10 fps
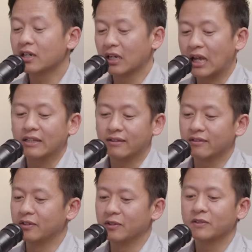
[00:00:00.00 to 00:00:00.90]
glad,
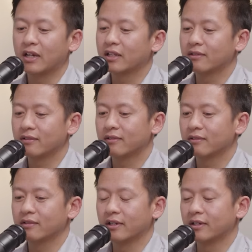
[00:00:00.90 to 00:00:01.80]
that
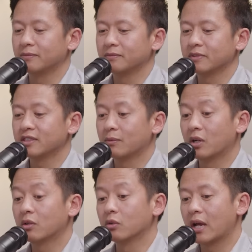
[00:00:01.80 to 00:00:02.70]

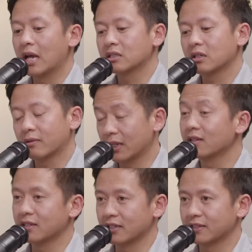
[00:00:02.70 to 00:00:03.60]
someone who has cracked
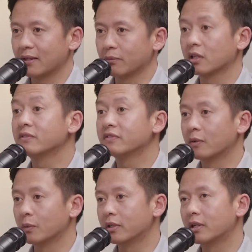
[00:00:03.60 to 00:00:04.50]
this exam comes
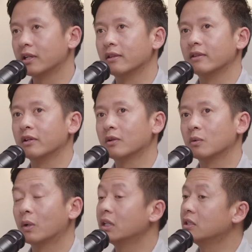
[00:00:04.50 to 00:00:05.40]
forward and,
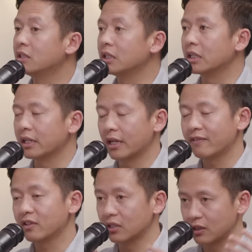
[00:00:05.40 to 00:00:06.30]
wanting and
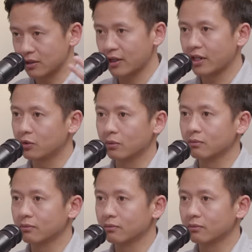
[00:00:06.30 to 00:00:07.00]
having the desire to,